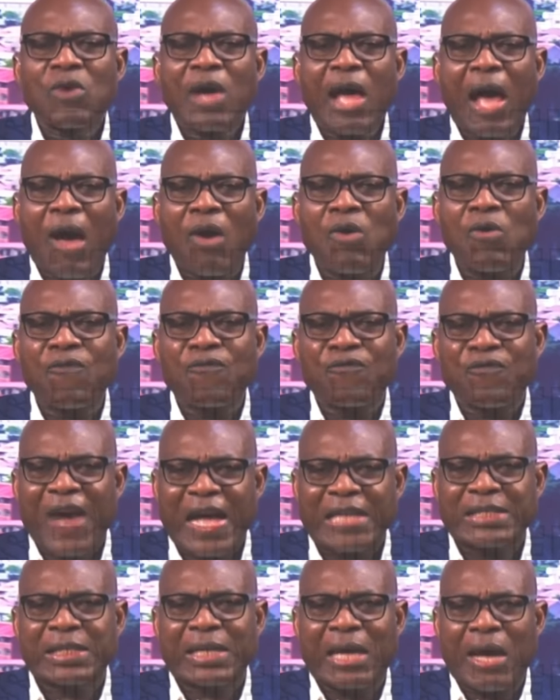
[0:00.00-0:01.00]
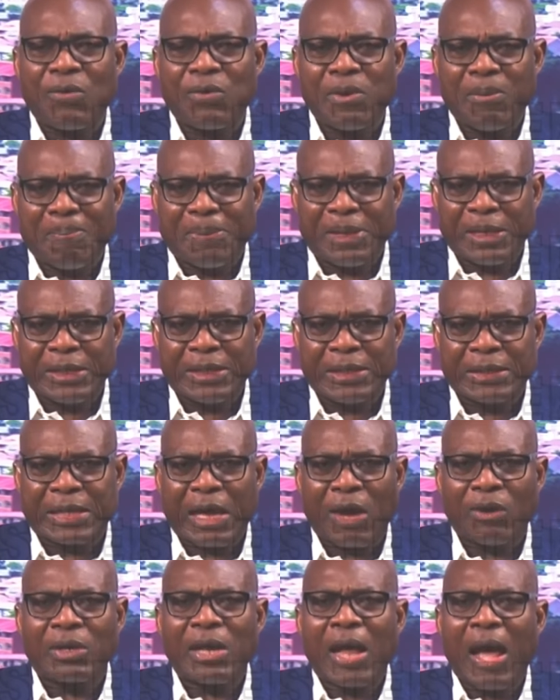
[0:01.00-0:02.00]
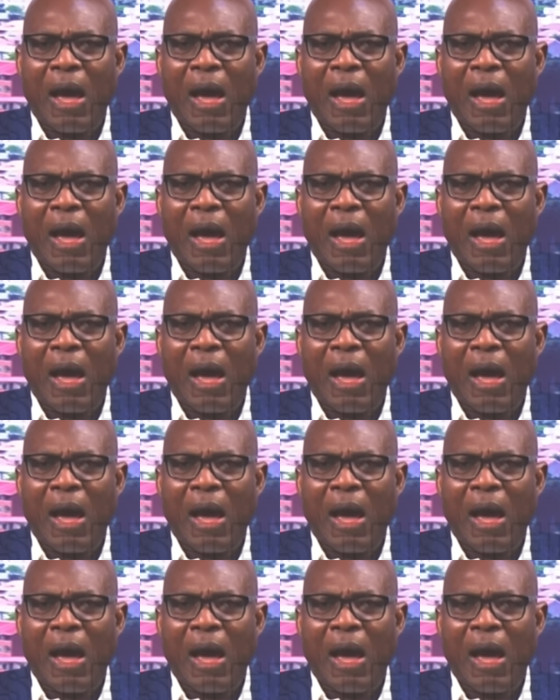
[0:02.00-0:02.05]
How fast can we bring it out?